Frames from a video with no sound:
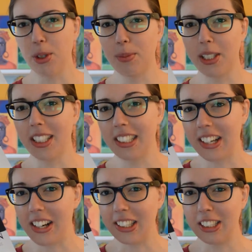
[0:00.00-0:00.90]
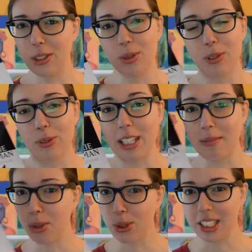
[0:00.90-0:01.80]
but I do want to read
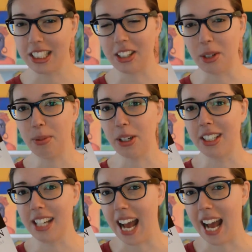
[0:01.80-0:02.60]
more dystopian